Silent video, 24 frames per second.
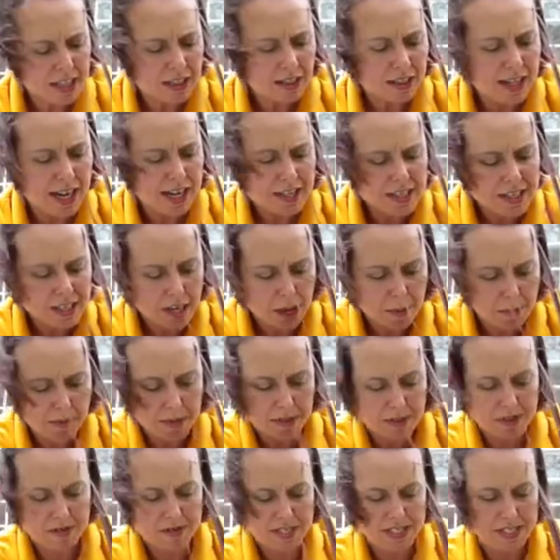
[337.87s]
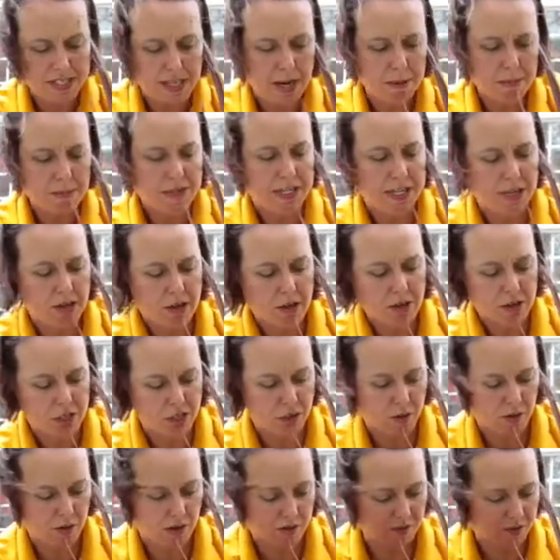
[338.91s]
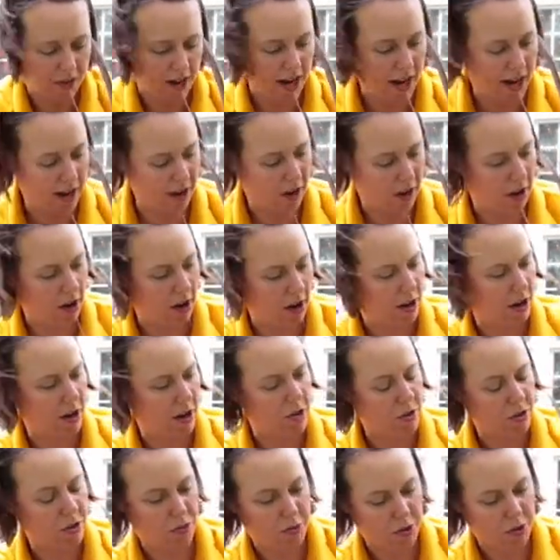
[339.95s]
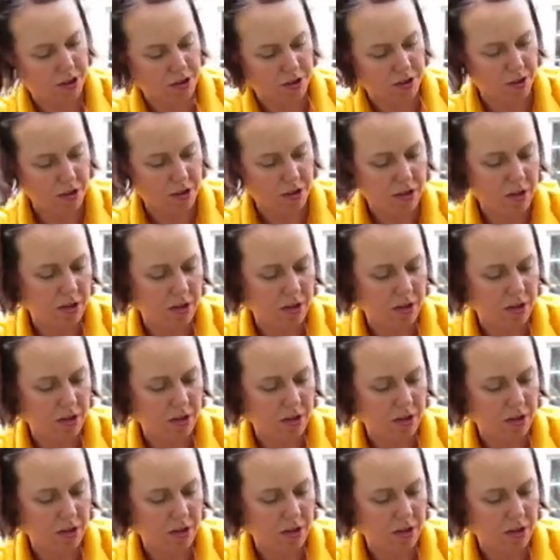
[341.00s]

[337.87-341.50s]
Last couple of steps here. So we've got our thriller,